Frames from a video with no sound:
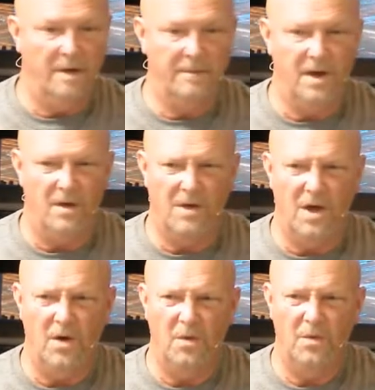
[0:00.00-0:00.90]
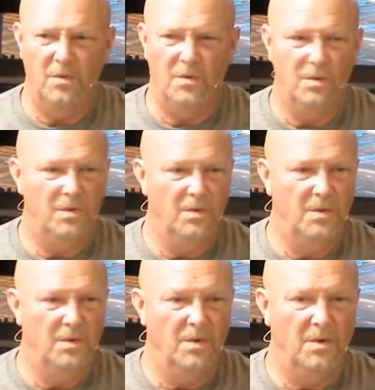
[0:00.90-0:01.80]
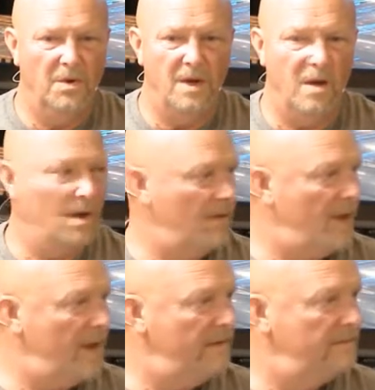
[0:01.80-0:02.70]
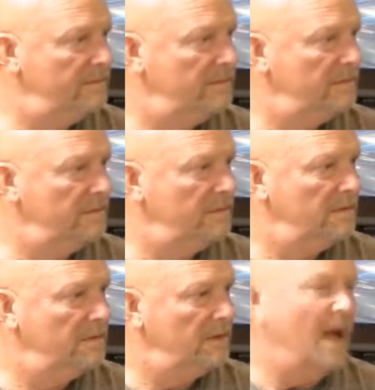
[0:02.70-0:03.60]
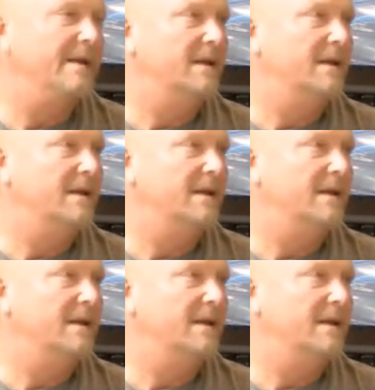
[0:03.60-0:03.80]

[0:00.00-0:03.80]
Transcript: up. Are y'all cold? Are y'all all right? You can't go by me. I